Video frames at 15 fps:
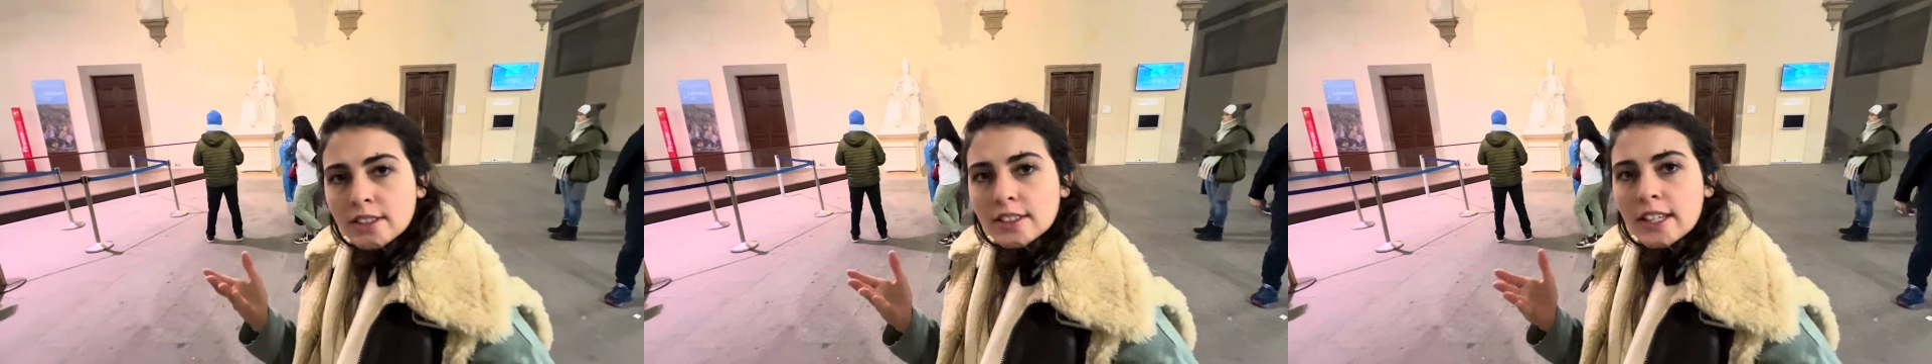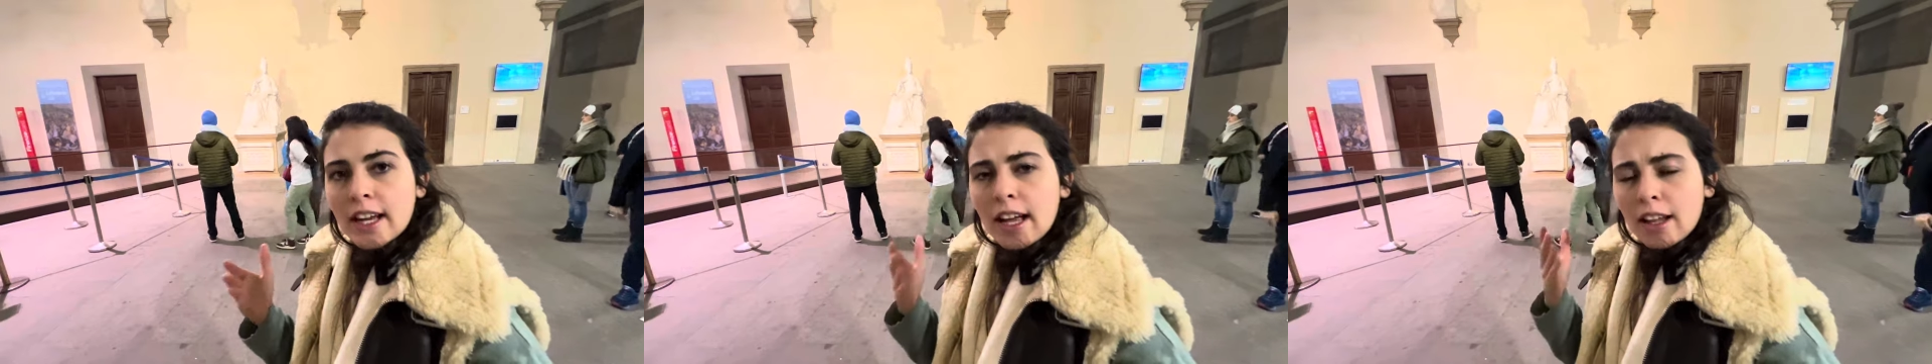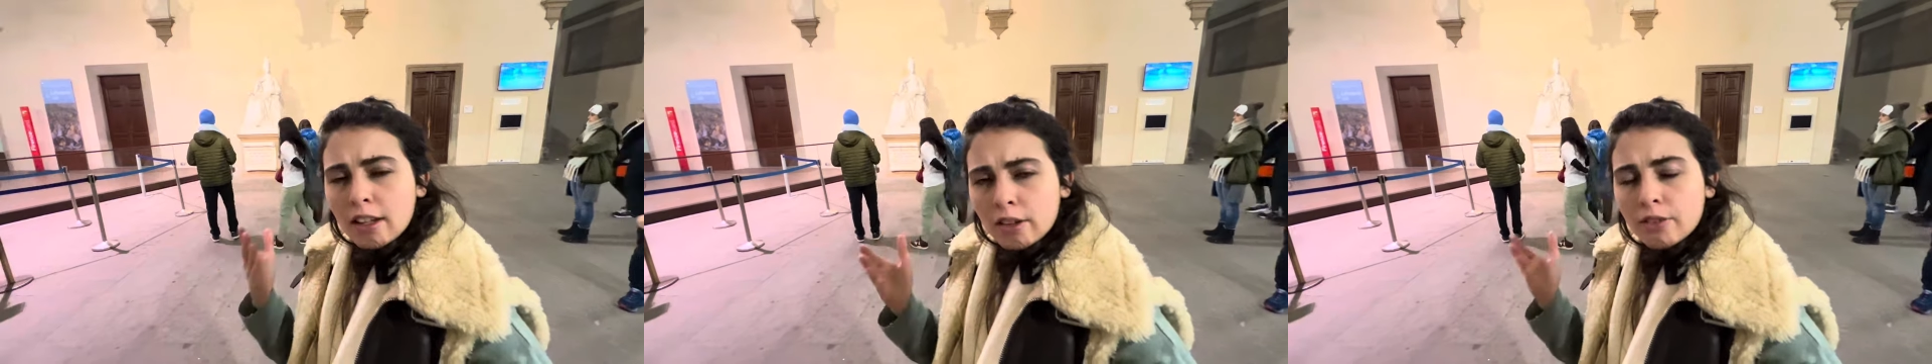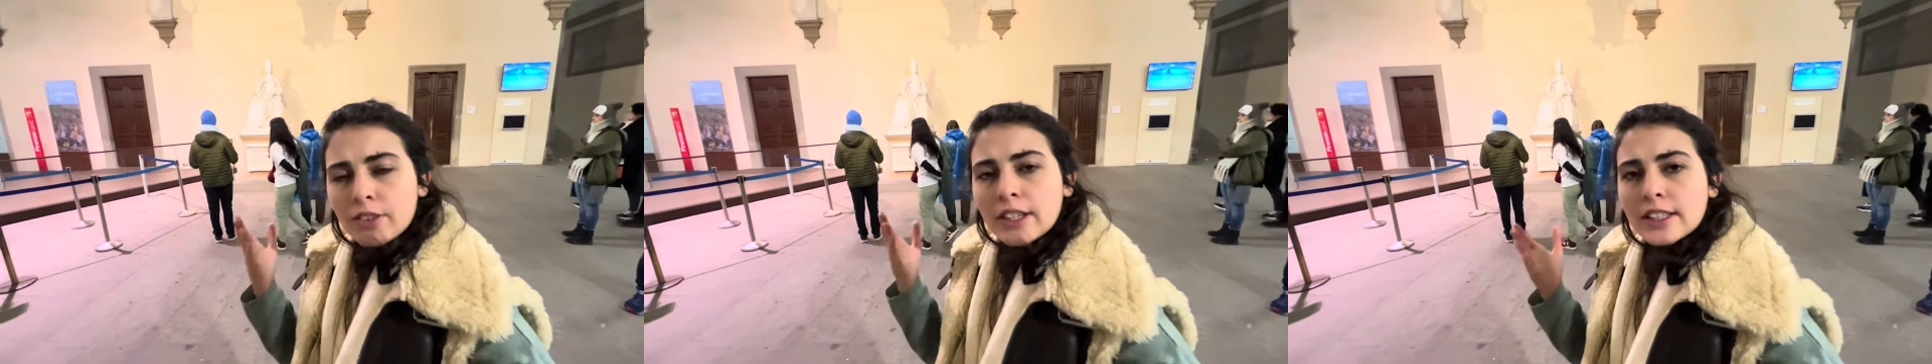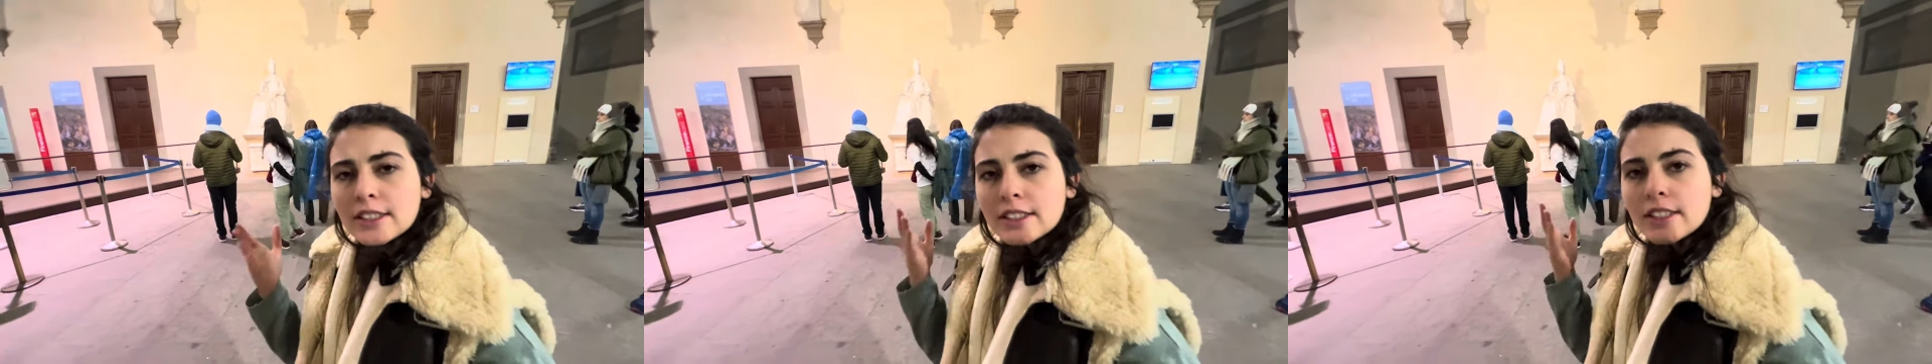A lot of
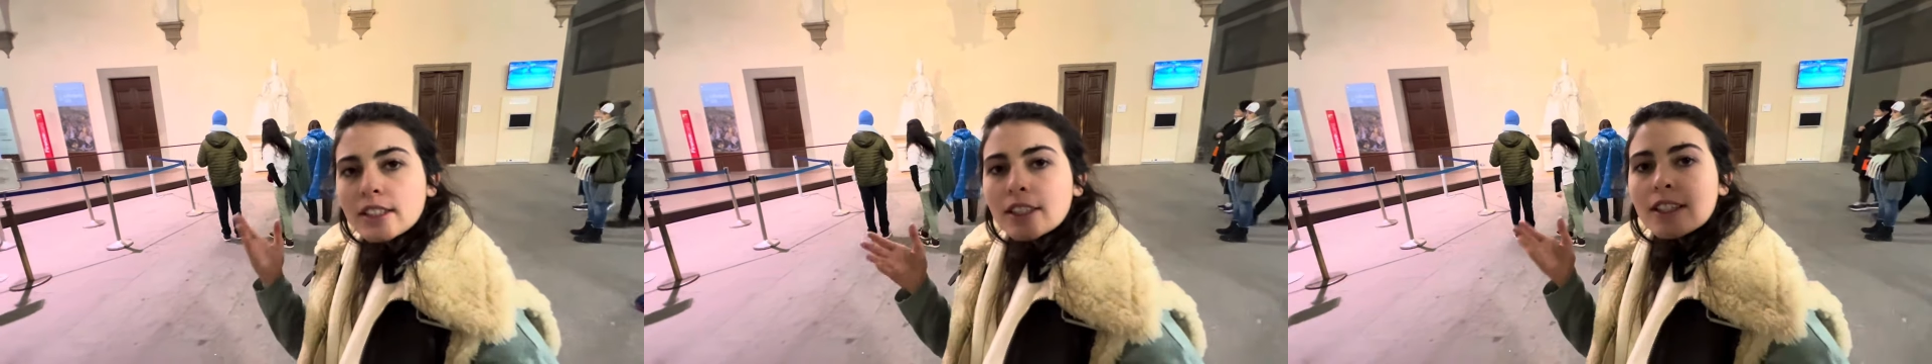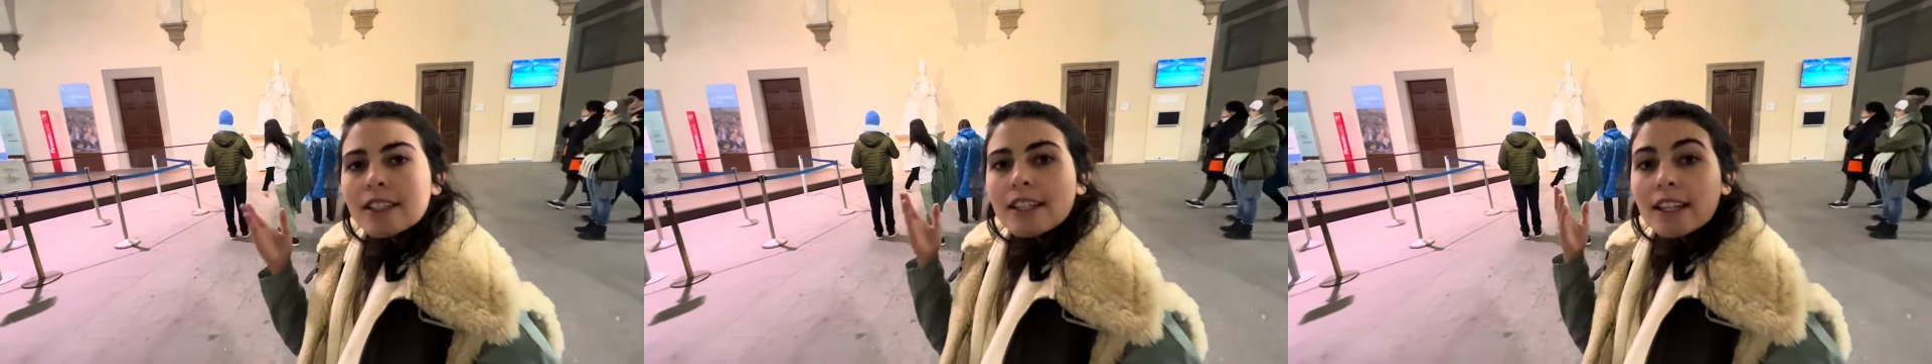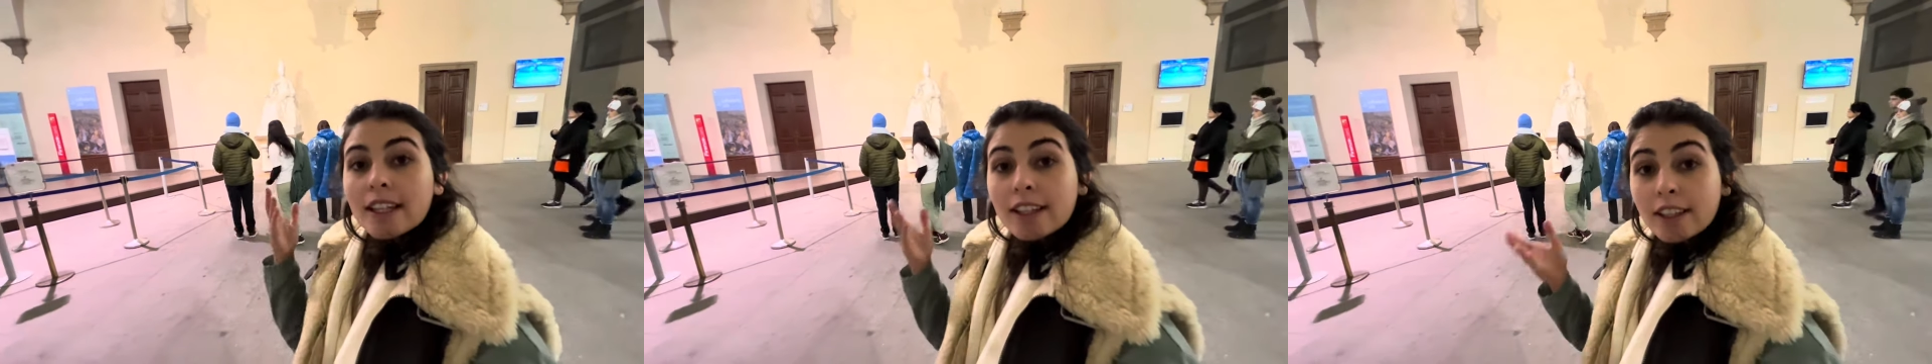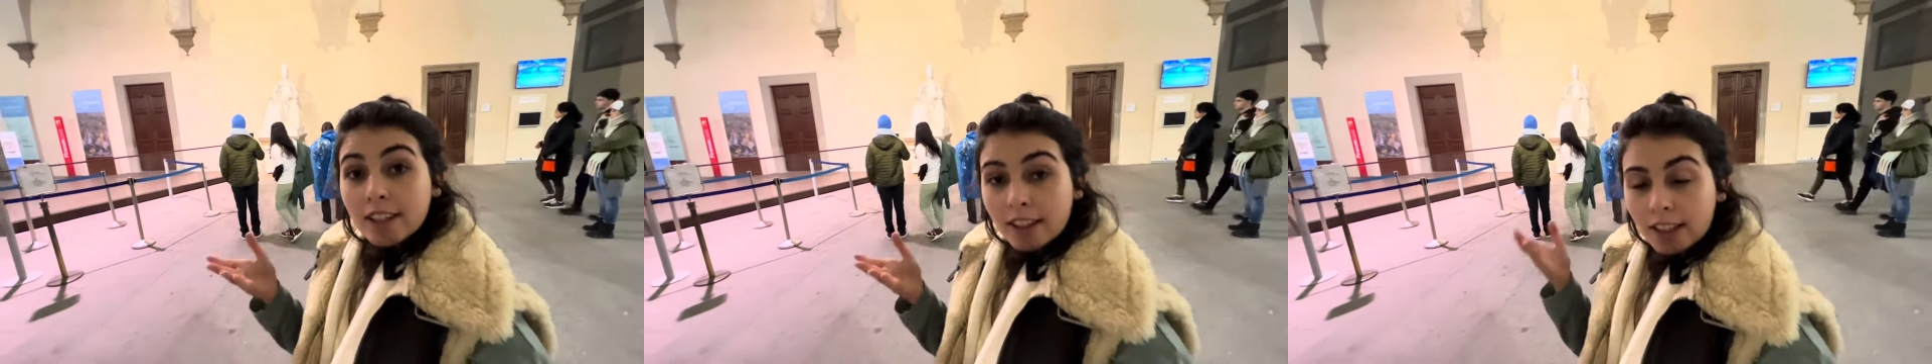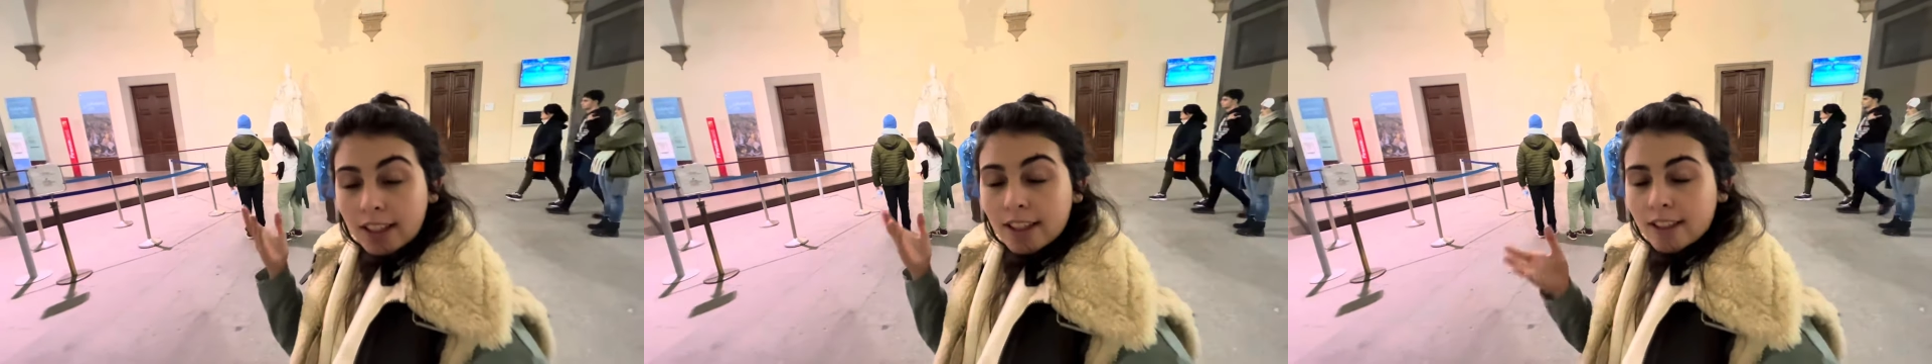things here in
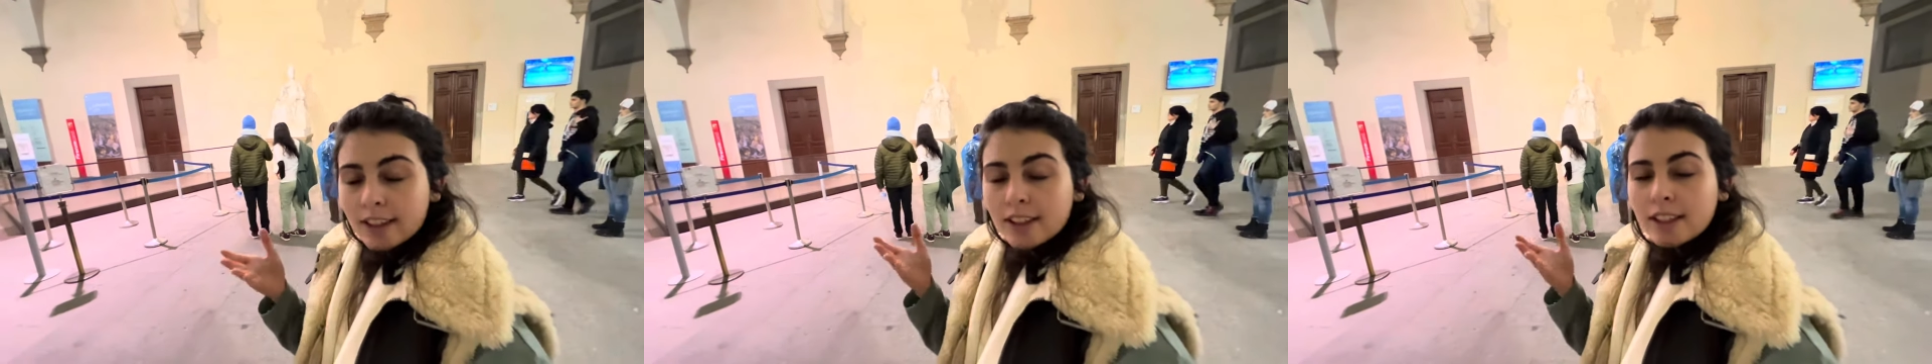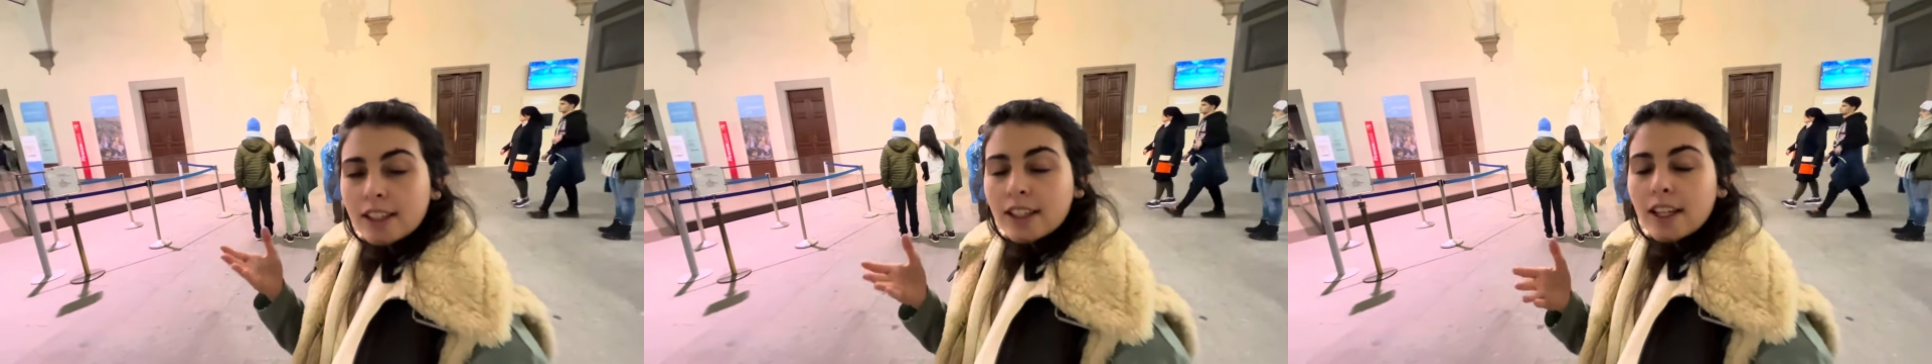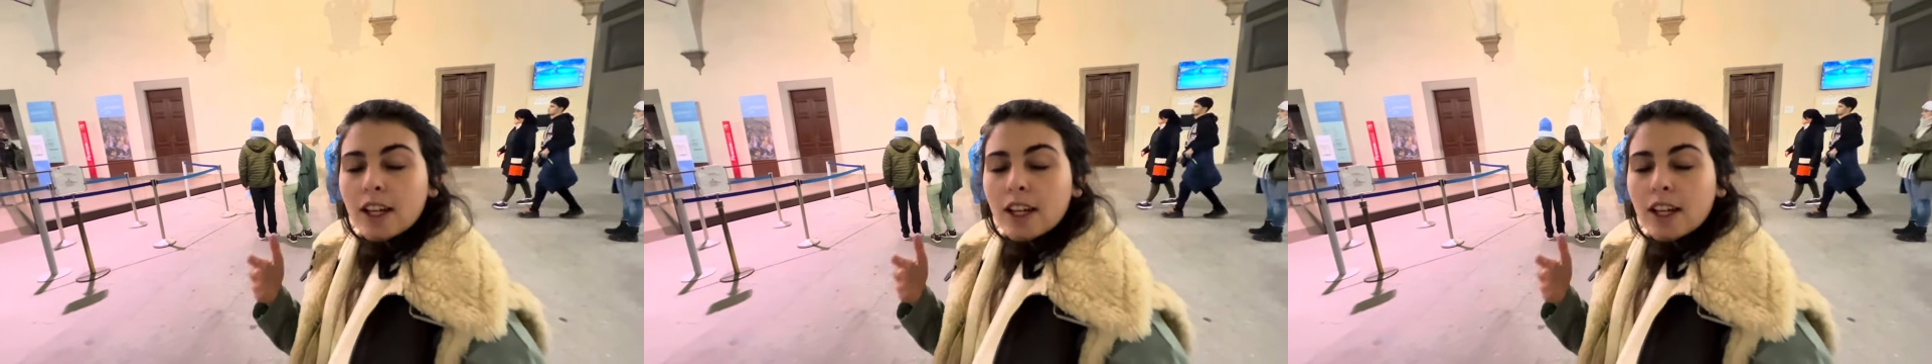Italy